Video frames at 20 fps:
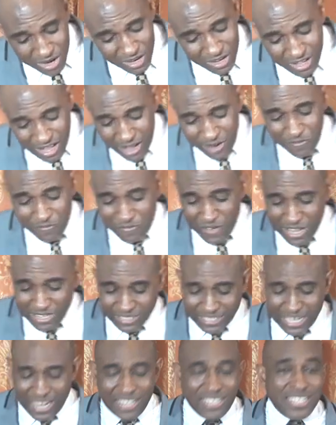want to
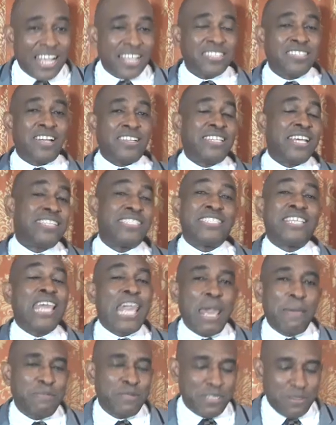confess that it has not
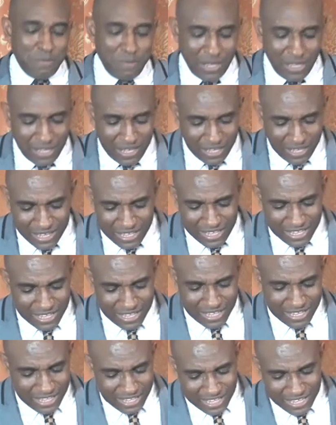escaped me
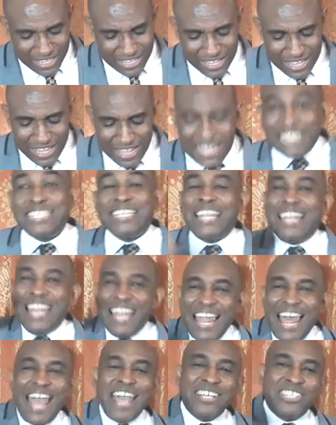that
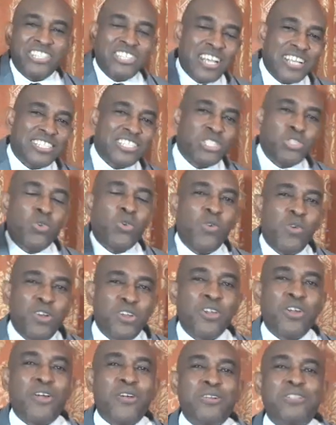Elisha
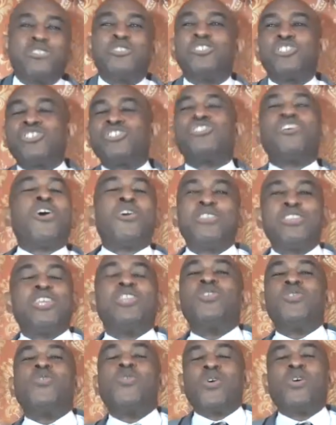told her to
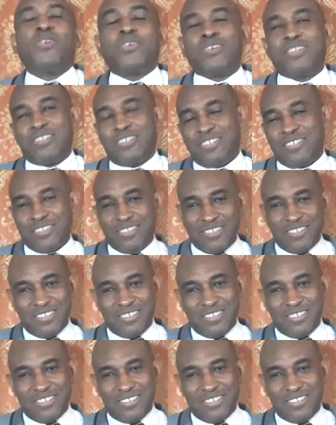shut the door.